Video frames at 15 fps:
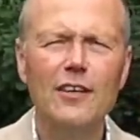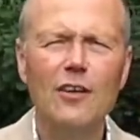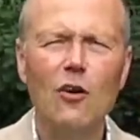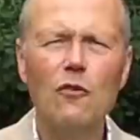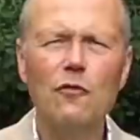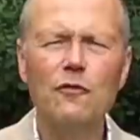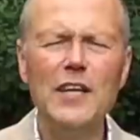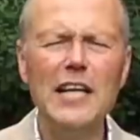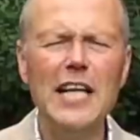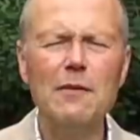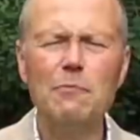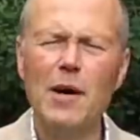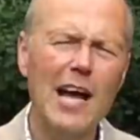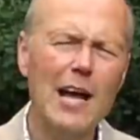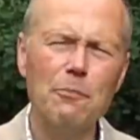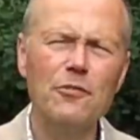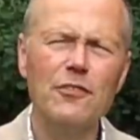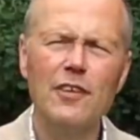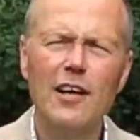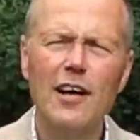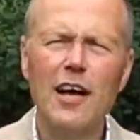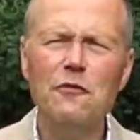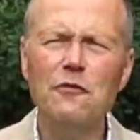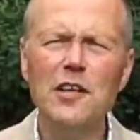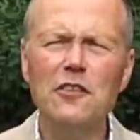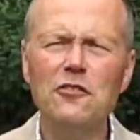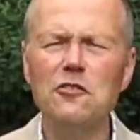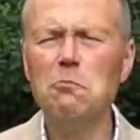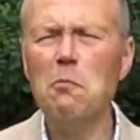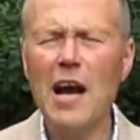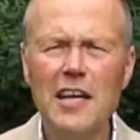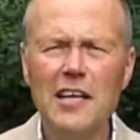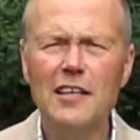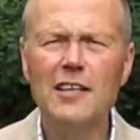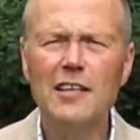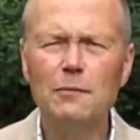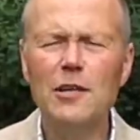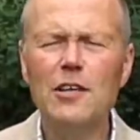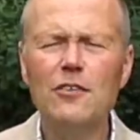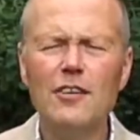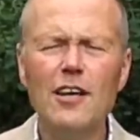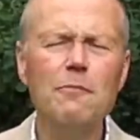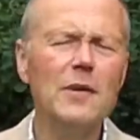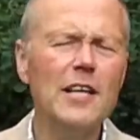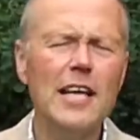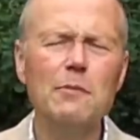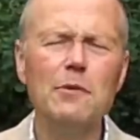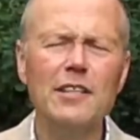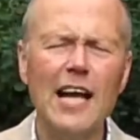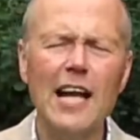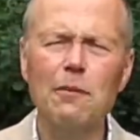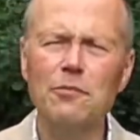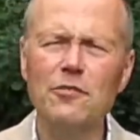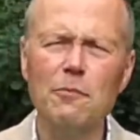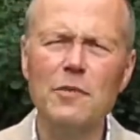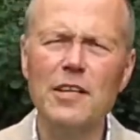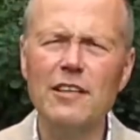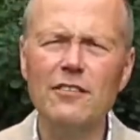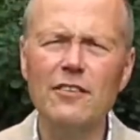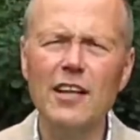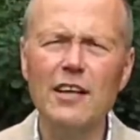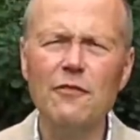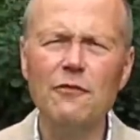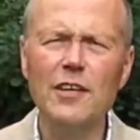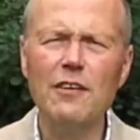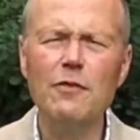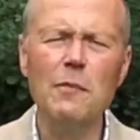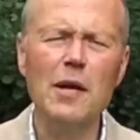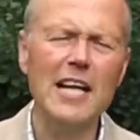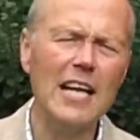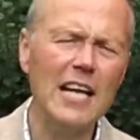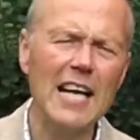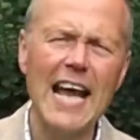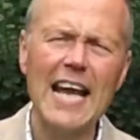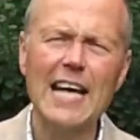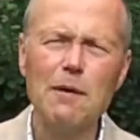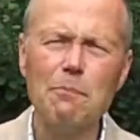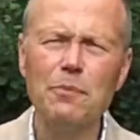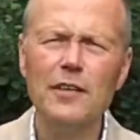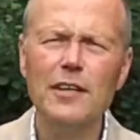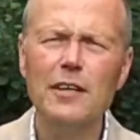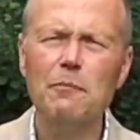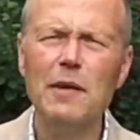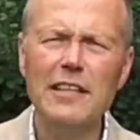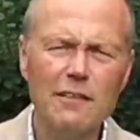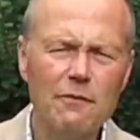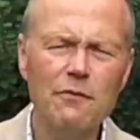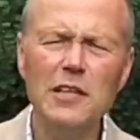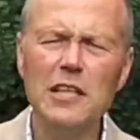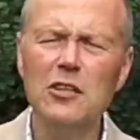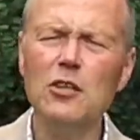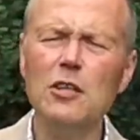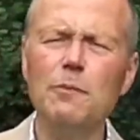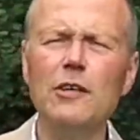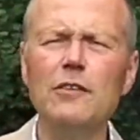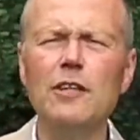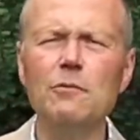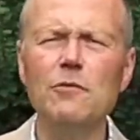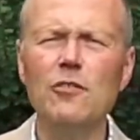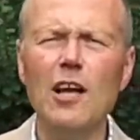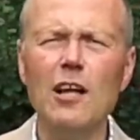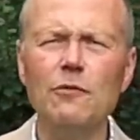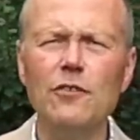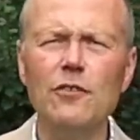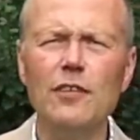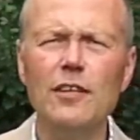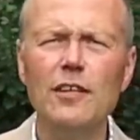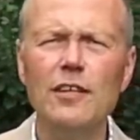of feeling, perhaps I feel smug because I've been able to help somebody's life, give them a little leg up, make them feel good about themselves.